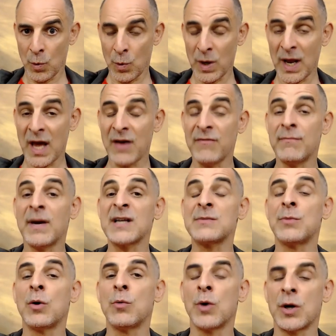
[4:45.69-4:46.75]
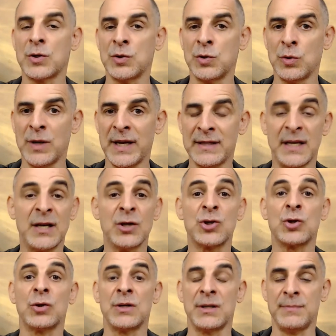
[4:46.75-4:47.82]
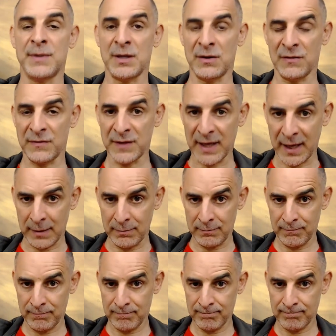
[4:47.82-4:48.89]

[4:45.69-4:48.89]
will have much more work to do later in a shorter period of time,